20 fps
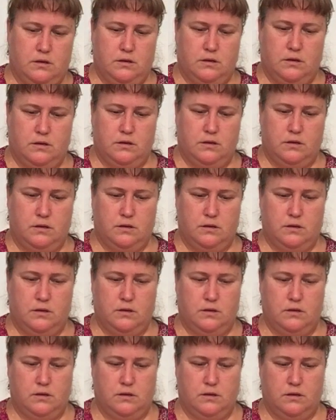
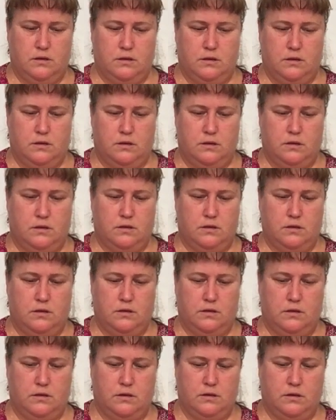
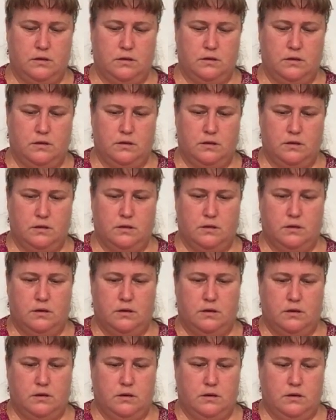
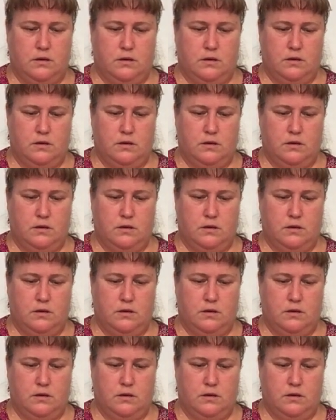(no one is talking)